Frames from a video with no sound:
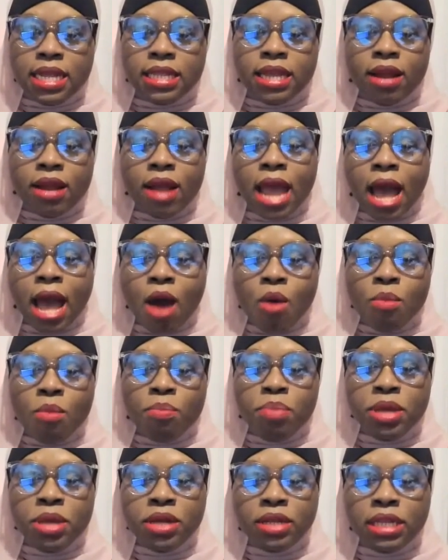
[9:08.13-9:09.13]
They're
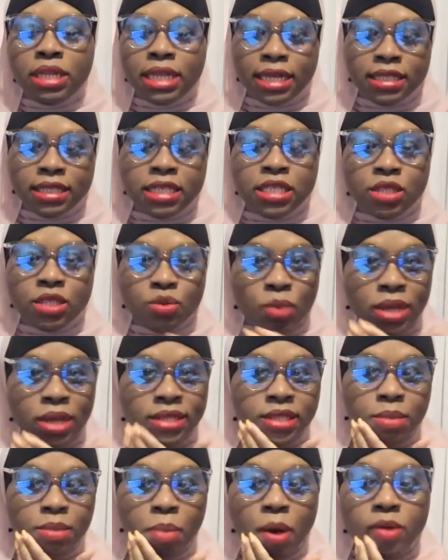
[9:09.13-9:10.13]
out building, like, this is
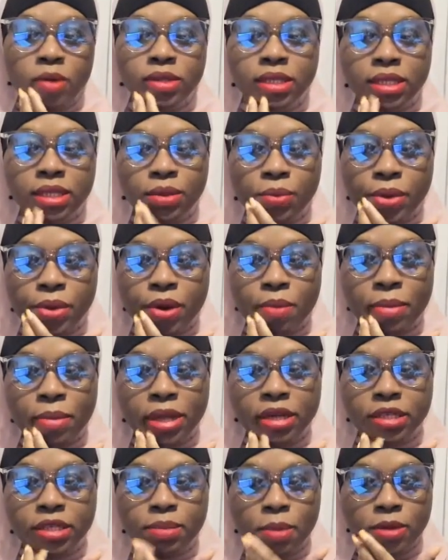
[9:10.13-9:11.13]
what supposedly real
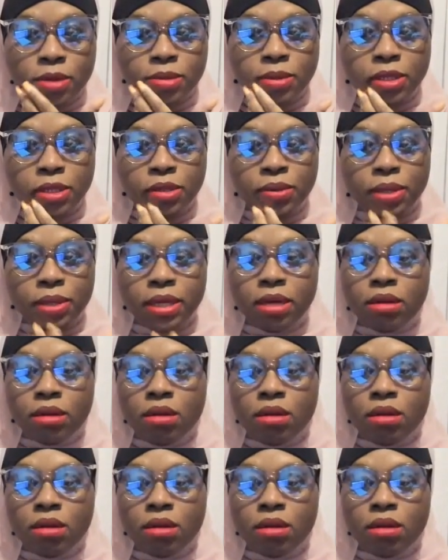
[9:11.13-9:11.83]
men are supposed to be doing.